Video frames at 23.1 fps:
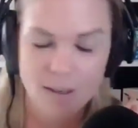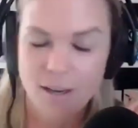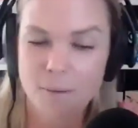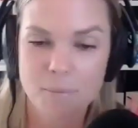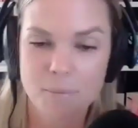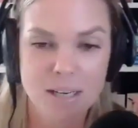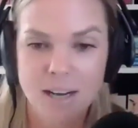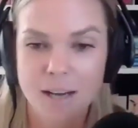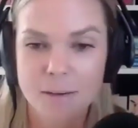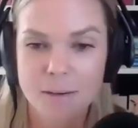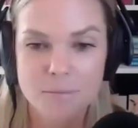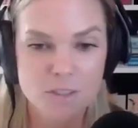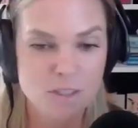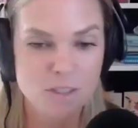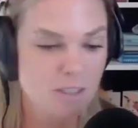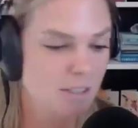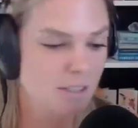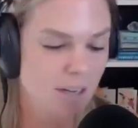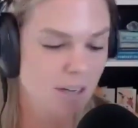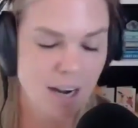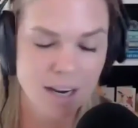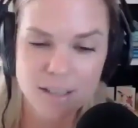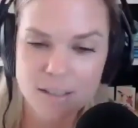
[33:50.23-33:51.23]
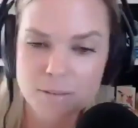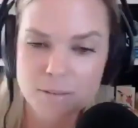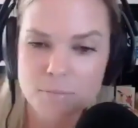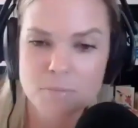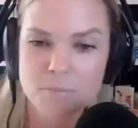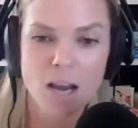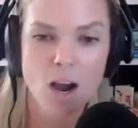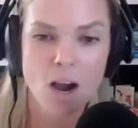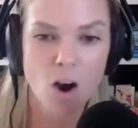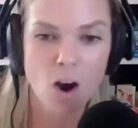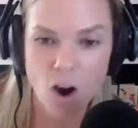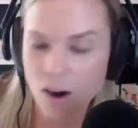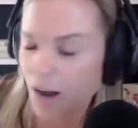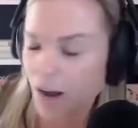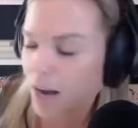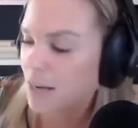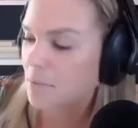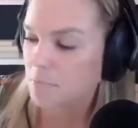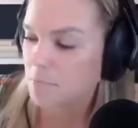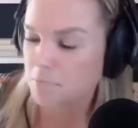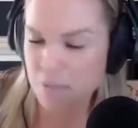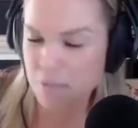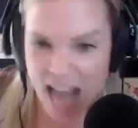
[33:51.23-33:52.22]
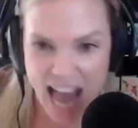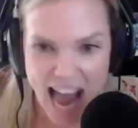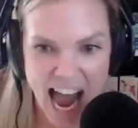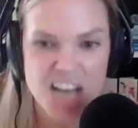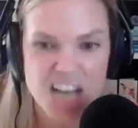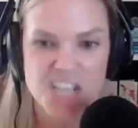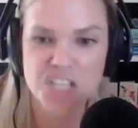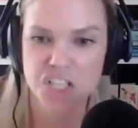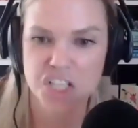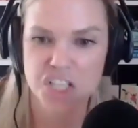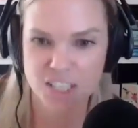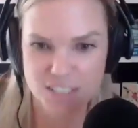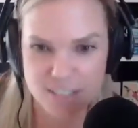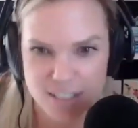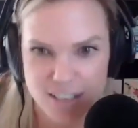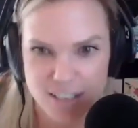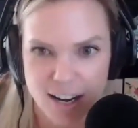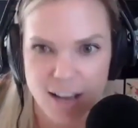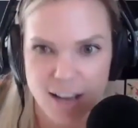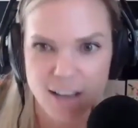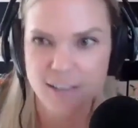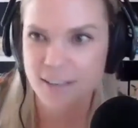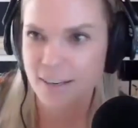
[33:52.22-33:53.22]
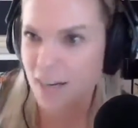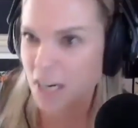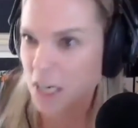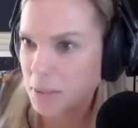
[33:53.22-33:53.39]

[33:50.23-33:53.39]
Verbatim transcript: I mean, I'm just, I am, I am passionate today.